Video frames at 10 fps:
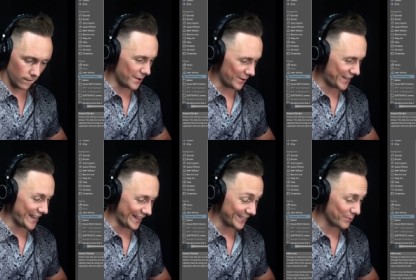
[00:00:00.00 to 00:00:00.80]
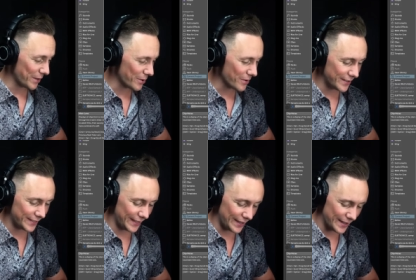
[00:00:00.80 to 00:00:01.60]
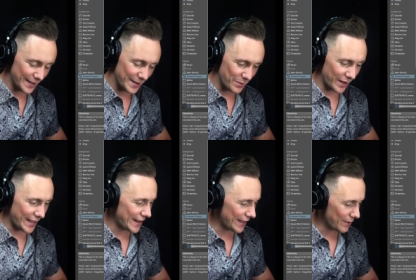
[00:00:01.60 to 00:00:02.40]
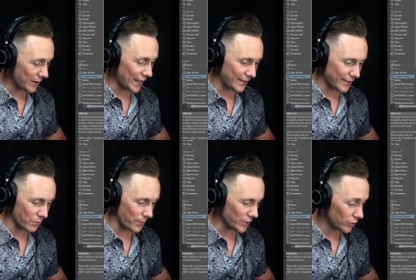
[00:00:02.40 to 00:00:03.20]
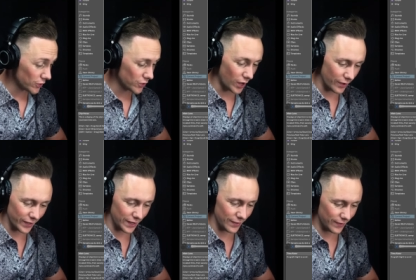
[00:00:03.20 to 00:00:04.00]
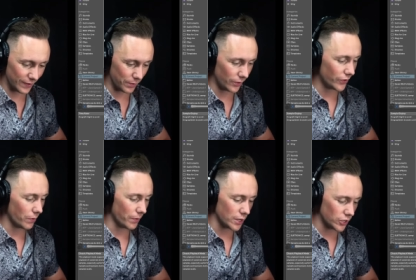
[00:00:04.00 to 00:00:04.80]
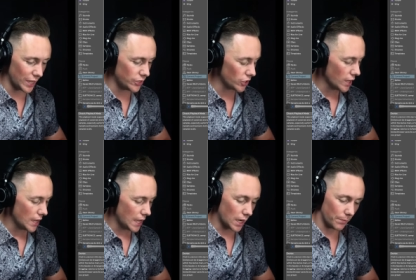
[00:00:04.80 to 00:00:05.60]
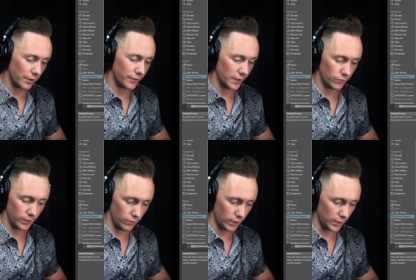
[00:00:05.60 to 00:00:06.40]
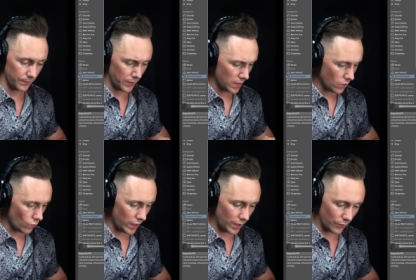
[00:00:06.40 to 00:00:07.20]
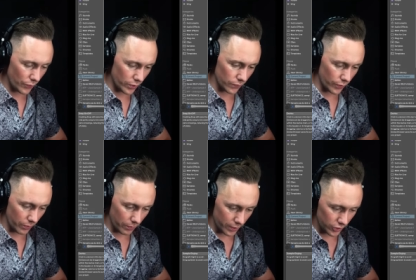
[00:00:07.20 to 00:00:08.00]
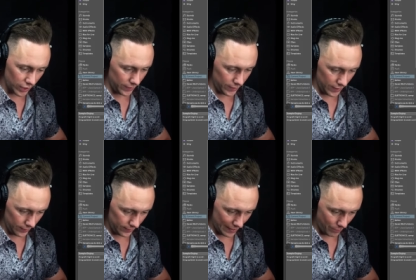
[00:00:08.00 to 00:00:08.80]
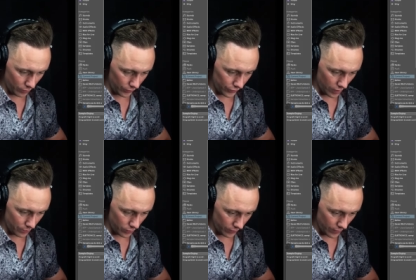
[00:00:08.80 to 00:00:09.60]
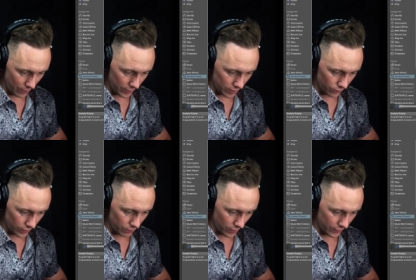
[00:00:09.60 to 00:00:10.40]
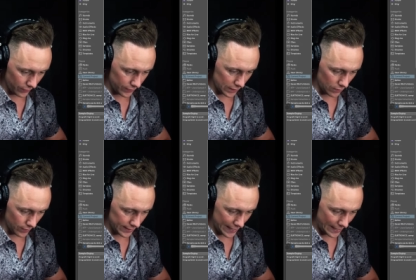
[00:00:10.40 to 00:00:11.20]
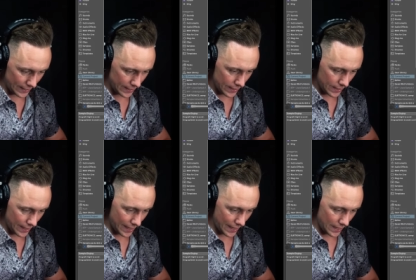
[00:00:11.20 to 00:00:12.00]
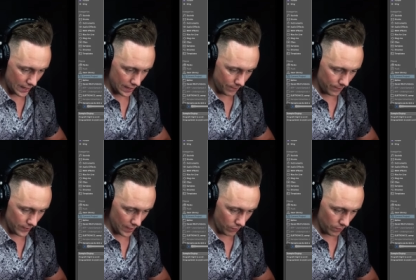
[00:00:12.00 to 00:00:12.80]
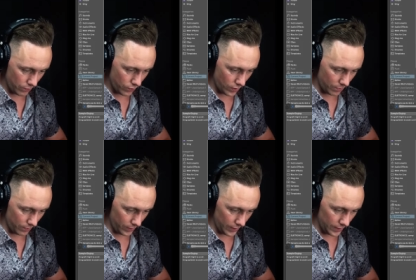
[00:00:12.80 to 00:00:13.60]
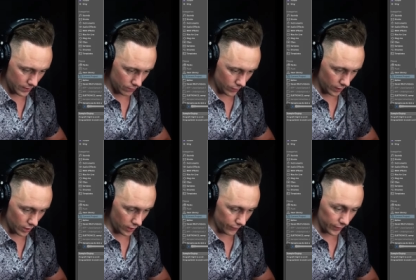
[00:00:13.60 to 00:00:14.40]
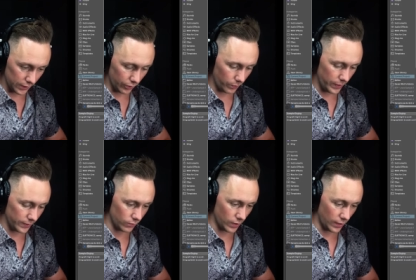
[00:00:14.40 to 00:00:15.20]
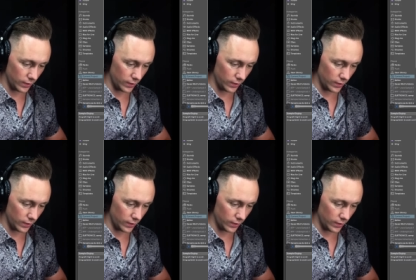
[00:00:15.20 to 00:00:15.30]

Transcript: Okay, so we can already see we're getting somewhere by just tossing it in the simpler. So we want to change a couple of things really quickly. First of all, we want to change the sample start point, right? We don't really want this slow attack. And yeah, we probably want to cut up this little piece as well.